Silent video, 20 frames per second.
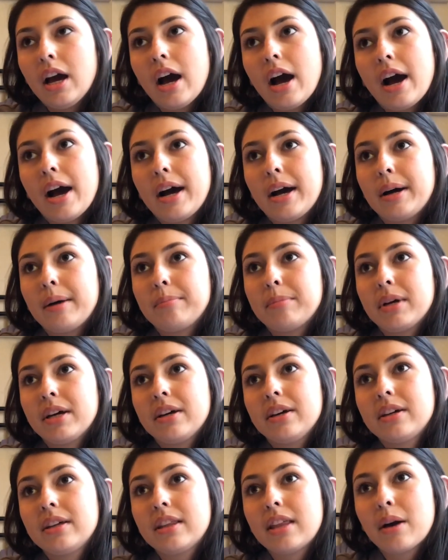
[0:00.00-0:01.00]

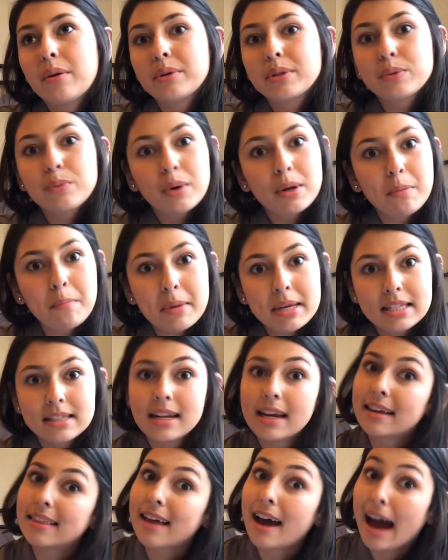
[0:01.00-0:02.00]
That was one
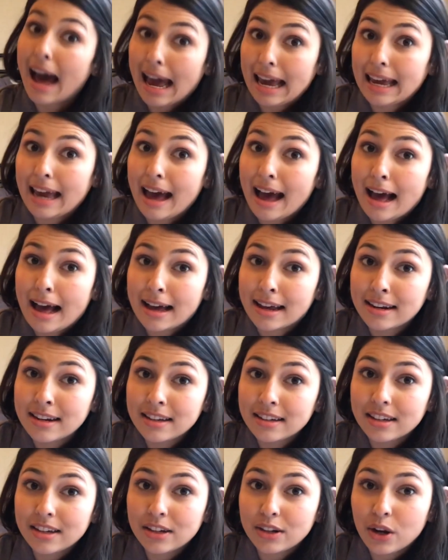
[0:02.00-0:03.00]
mistake that I
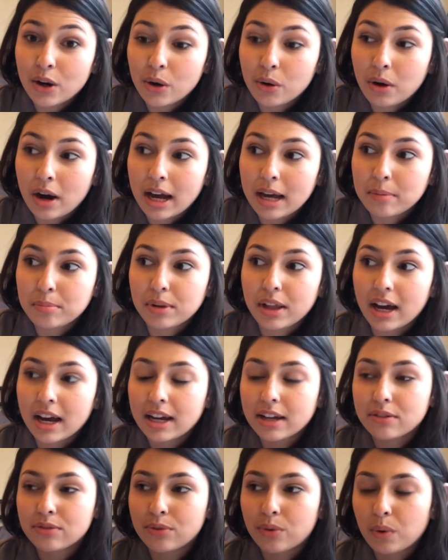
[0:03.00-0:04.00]
had. You know, I
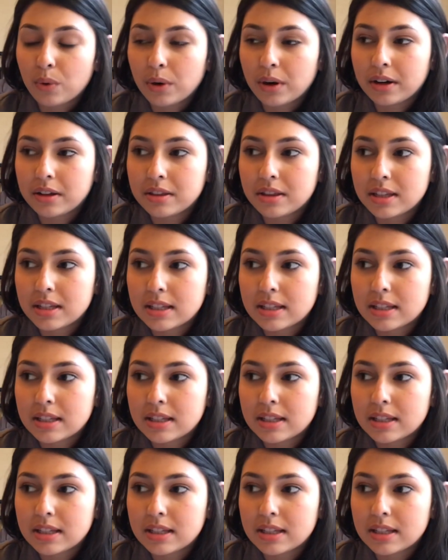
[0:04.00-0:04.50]
applied for